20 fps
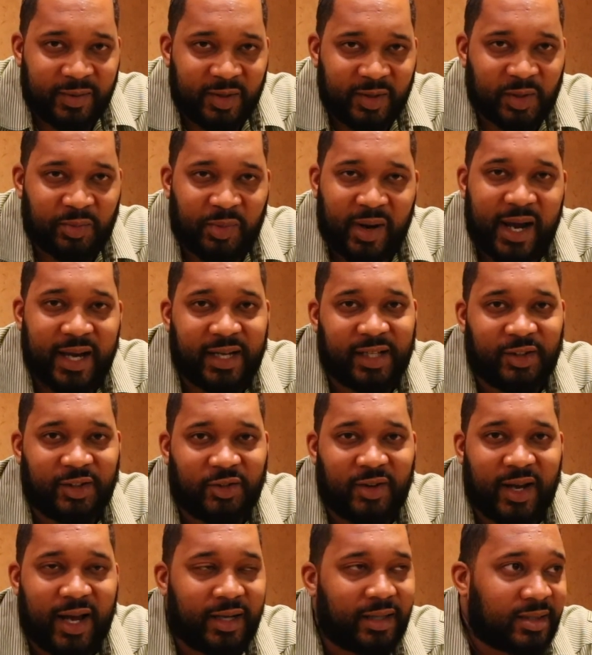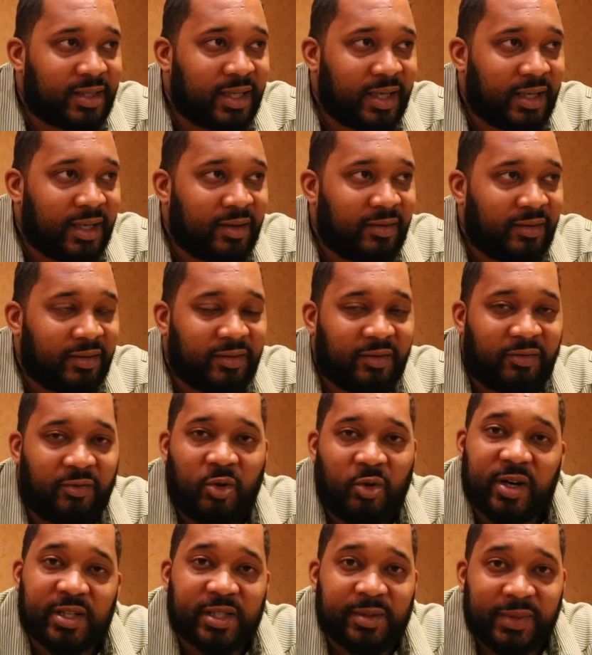He was probably just trying to
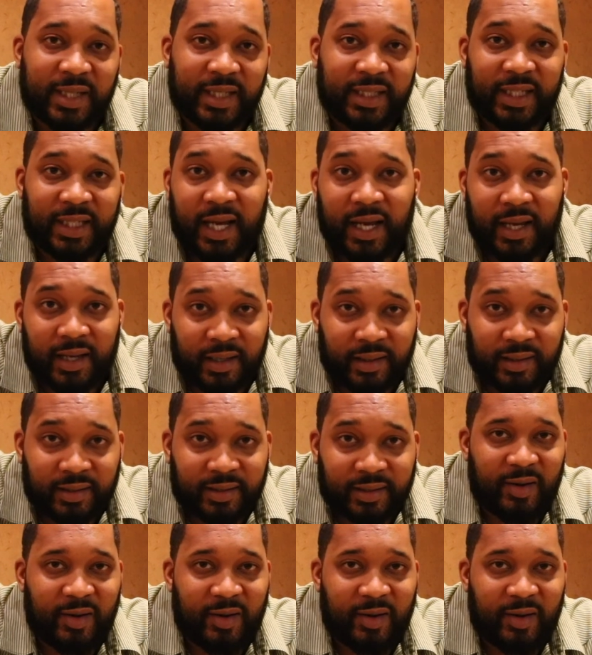force him to change.